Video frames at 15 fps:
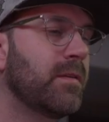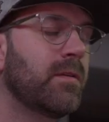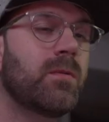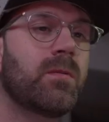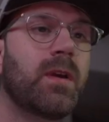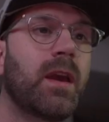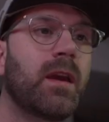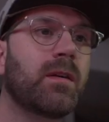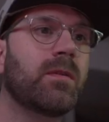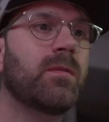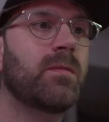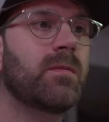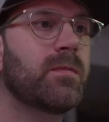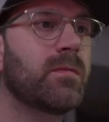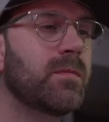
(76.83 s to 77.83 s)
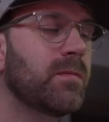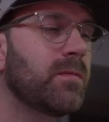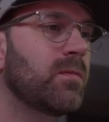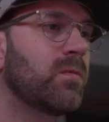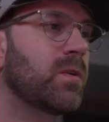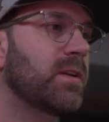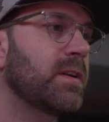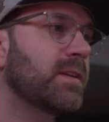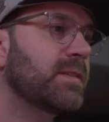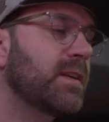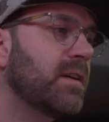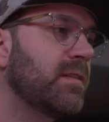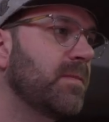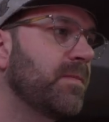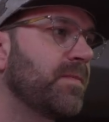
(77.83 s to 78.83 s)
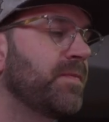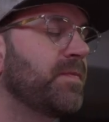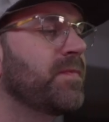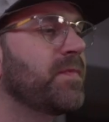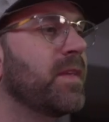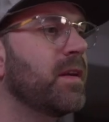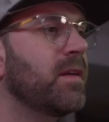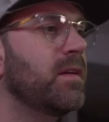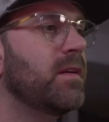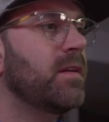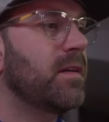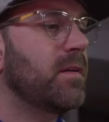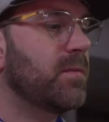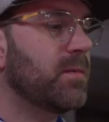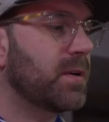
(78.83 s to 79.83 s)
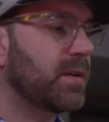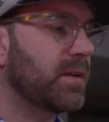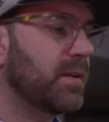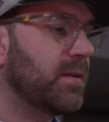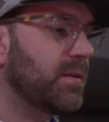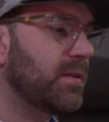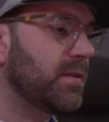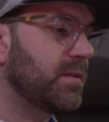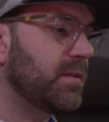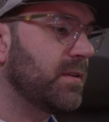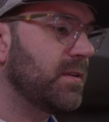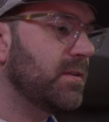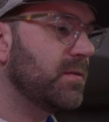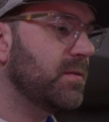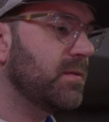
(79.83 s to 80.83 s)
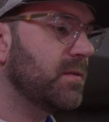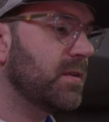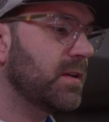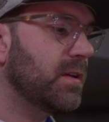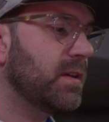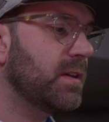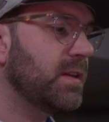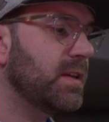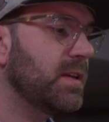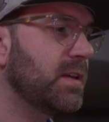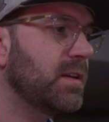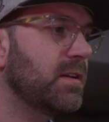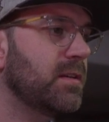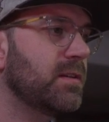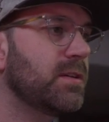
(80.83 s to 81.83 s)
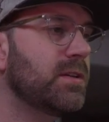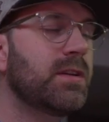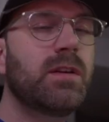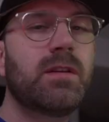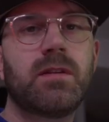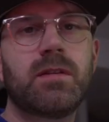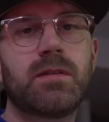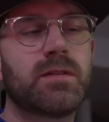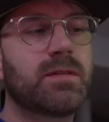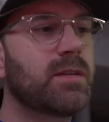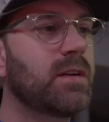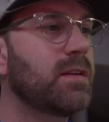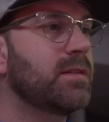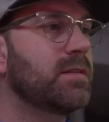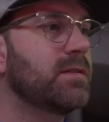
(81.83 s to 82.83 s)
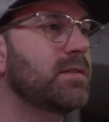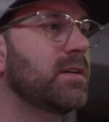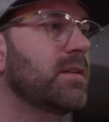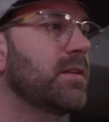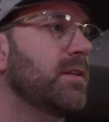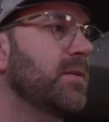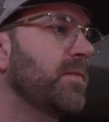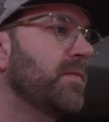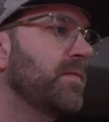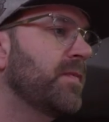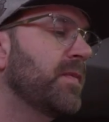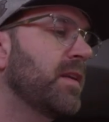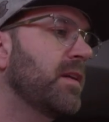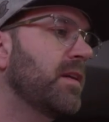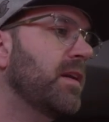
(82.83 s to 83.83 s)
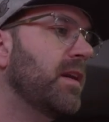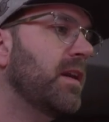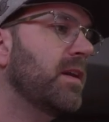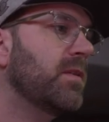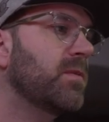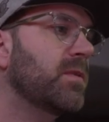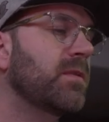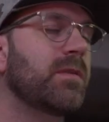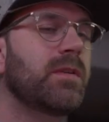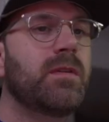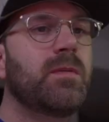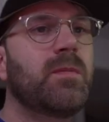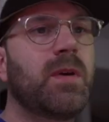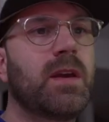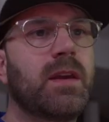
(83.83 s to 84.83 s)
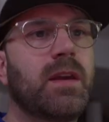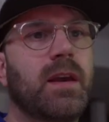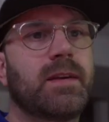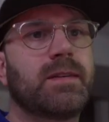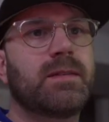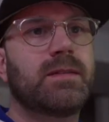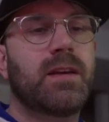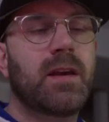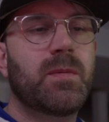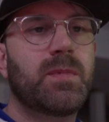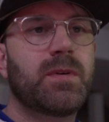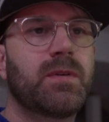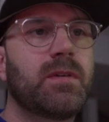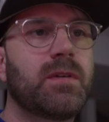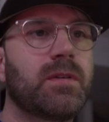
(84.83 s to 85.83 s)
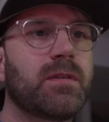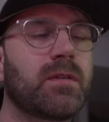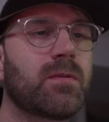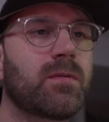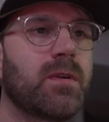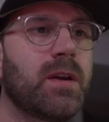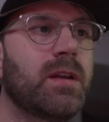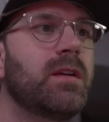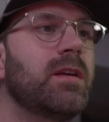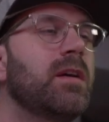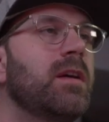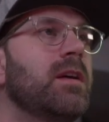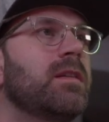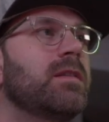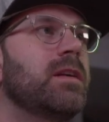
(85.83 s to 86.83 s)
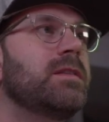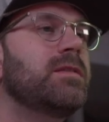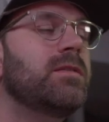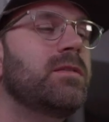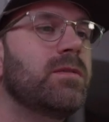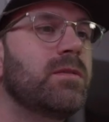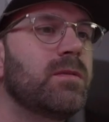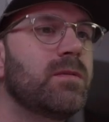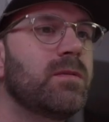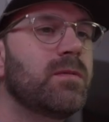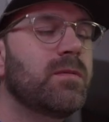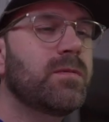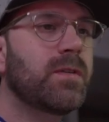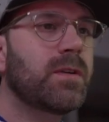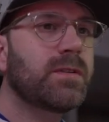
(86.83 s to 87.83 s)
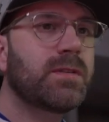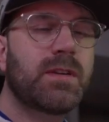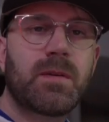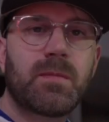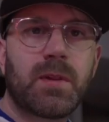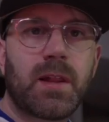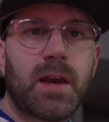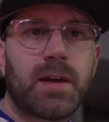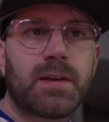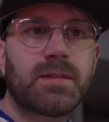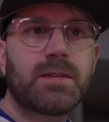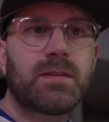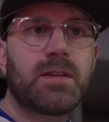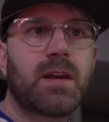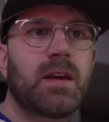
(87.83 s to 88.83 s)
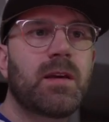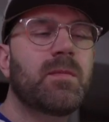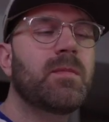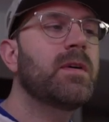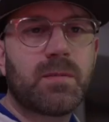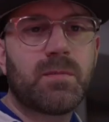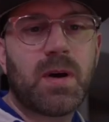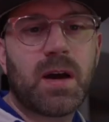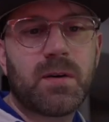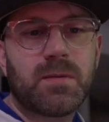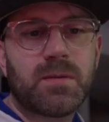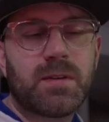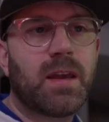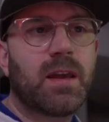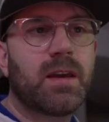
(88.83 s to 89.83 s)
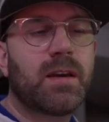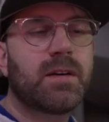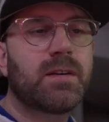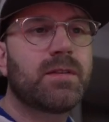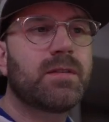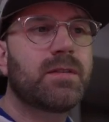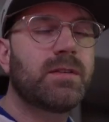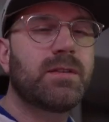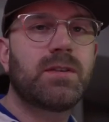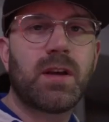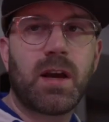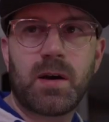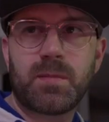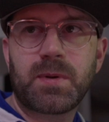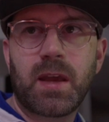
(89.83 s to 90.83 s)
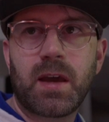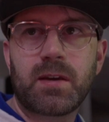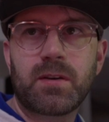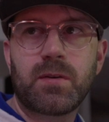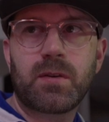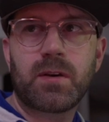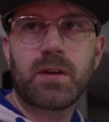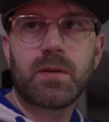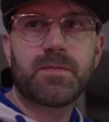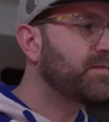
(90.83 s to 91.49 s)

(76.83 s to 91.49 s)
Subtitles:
Okay, we're in Excel. We're going to go to a new clean sheet just to get us started, and we're going to make a sample grid. Let's do first name, last name, amount, and a job category.